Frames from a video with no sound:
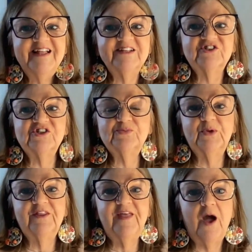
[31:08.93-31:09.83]
Let's just
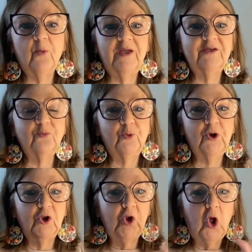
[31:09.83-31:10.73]
put it that way.
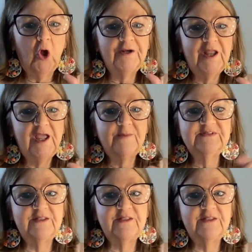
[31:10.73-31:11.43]
Real long names,